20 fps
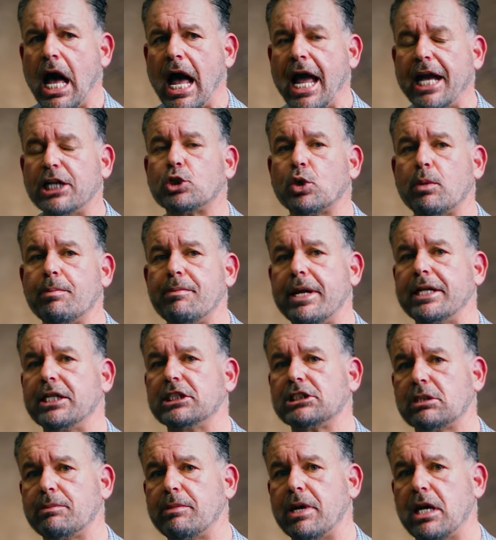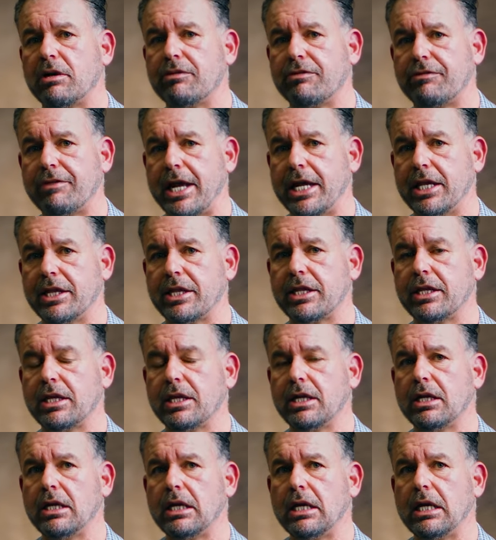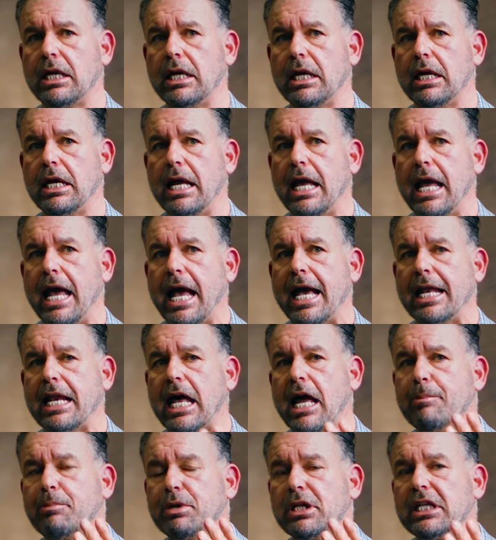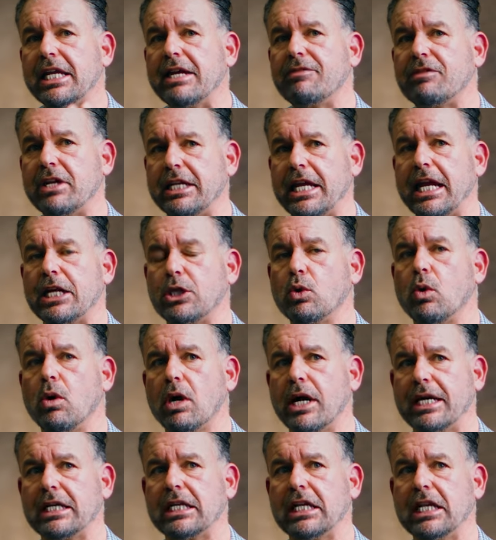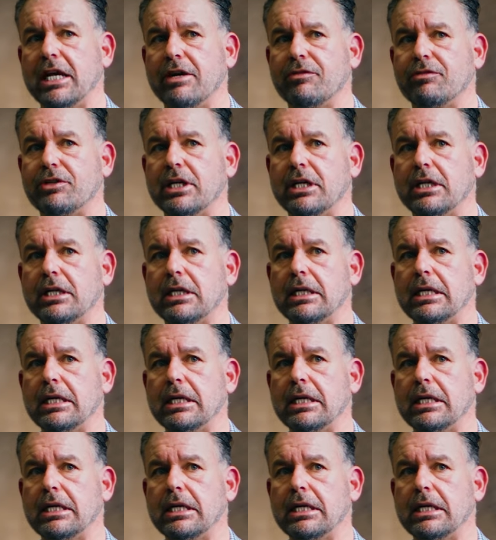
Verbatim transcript: I had a tremendous amount of faith. And I believed that that dog had lived.